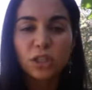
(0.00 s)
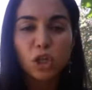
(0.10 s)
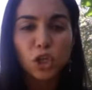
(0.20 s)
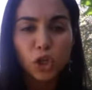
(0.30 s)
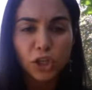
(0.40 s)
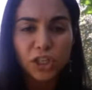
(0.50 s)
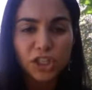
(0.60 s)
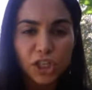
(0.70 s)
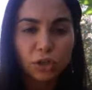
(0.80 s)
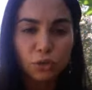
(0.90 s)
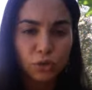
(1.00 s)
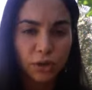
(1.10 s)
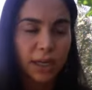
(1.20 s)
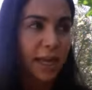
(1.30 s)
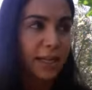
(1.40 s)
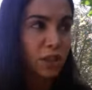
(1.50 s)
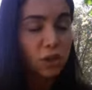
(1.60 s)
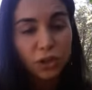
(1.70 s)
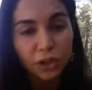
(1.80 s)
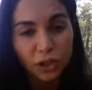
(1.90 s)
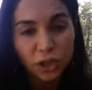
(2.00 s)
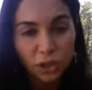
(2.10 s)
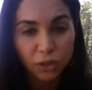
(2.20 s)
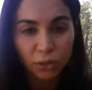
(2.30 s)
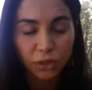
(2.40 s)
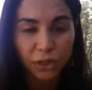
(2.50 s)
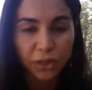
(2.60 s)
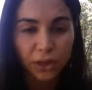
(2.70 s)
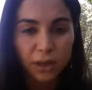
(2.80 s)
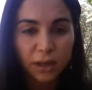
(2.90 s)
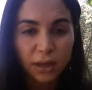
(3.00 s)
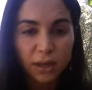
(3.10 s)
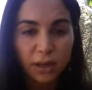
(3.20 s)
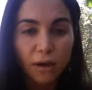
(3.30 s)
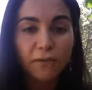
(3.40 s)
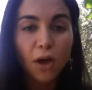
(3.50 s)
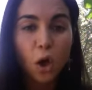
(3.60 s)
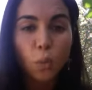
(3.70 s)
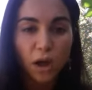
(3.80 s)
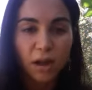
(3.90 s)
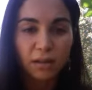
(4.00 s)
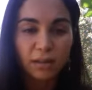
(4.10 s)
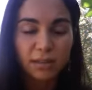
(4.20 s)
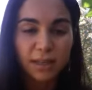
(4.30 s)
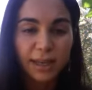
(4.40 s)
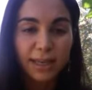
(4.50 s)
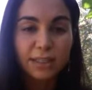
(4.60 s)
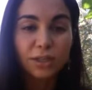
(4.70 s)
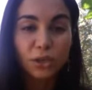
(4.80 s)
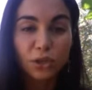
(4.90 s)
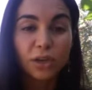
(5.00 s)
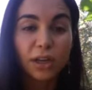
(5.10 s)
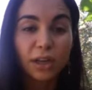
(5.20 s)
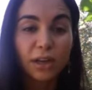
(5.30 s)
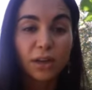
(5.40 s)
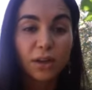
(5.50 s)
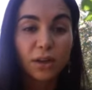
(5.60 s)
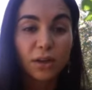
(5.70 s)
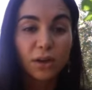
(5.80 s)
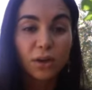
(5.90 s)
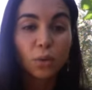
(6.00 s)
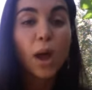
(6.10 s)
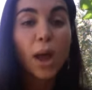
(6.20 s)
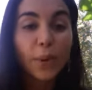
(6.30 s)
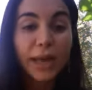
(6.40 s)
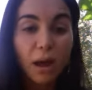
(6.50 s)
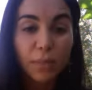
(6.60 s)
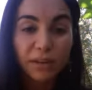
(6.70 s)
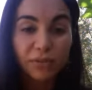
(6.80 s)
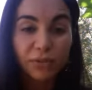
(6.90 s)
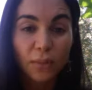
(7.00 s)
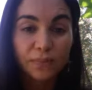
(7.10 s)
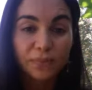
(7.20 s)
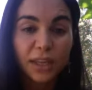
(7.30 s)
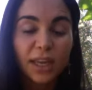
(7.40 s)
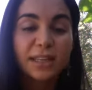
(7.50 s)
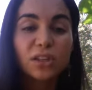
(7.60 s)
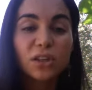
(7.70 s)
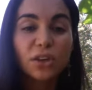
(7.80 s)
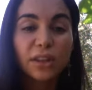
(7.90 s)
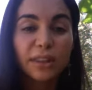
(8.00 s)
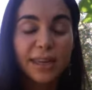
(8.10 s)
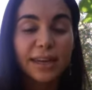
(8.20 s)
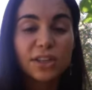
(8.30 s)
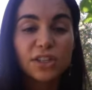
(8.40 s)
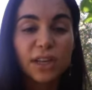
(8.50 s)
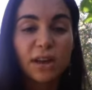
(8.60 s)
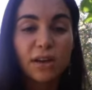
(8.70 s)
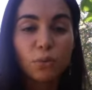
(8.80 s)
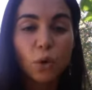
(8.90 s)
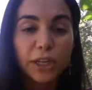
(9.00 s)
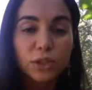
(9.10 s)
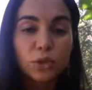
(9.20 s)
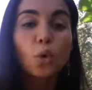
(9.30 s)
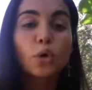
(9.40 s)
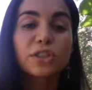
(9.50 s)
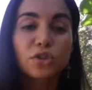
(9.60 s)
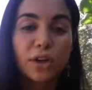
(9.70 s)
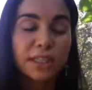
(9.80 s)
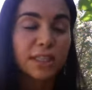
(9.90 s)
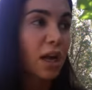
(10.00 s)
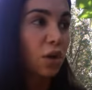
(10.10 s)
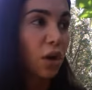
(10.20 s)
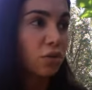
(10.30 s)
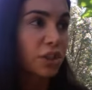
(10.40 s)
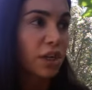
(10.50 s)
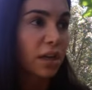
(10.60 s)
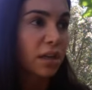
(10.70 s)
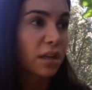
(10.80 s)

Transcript: look at children and to look at the youth of our world is to look at where we're coming from, is to look at the energy of what is orchestrating our culture.